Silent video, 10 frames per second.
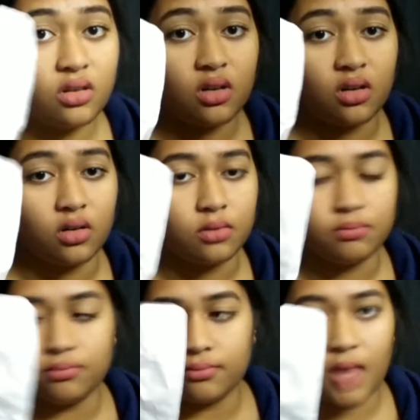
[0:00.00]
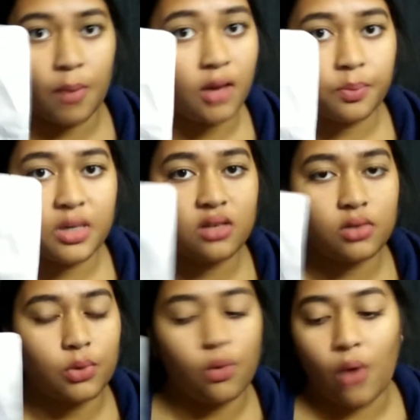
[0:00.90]
the MRP,
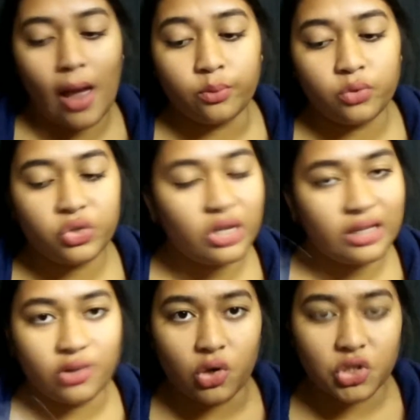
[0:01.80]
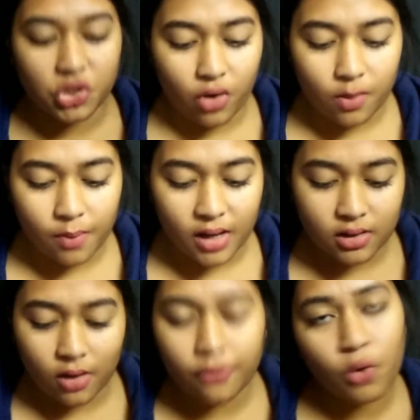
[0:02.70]
so I'm really not sure,
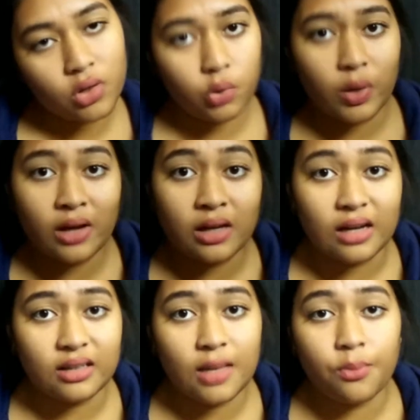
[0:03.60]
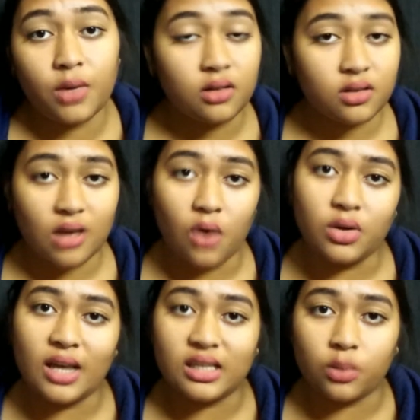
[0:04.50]
but of course you can get them in
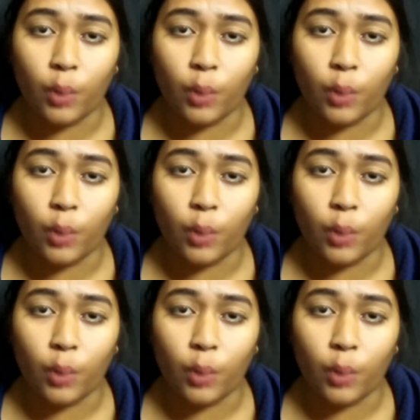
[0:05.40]
discount as